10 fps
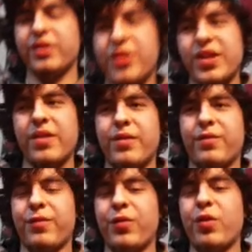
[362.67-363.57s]
Chevy
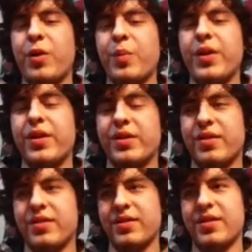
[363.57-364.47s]
for $400
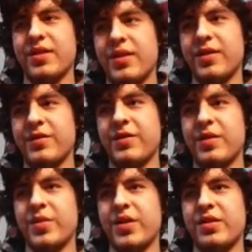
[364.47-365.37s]

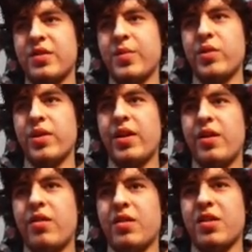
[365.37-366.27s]
from some old
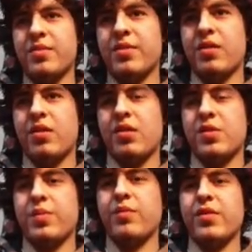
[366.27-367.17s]
lady. Her
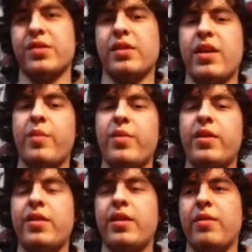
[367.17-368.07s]
husband was a
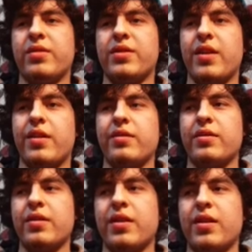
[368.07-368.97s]
lineman and he retired.
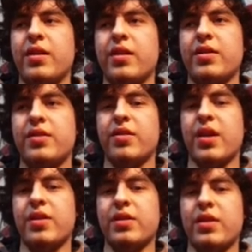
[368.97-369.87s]
Still
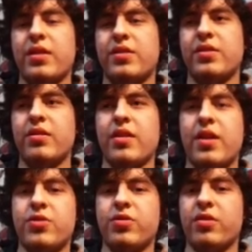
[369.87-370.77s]
had
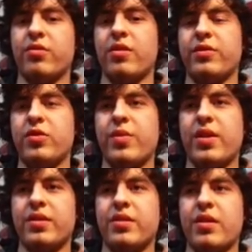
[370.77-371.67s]
his truck with all the
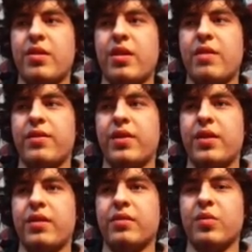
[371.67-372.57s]
toolboxes on it and
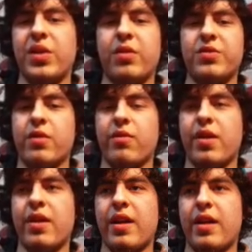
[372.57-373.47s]
everything. The bed was all
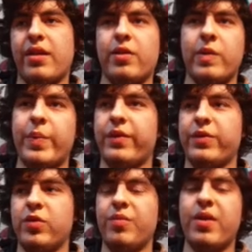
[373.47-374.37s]
rotted out. He had to rip off
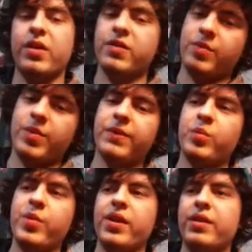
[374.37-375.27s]
the toolboxes, rip off the
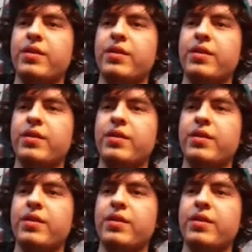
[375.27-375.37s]
bed.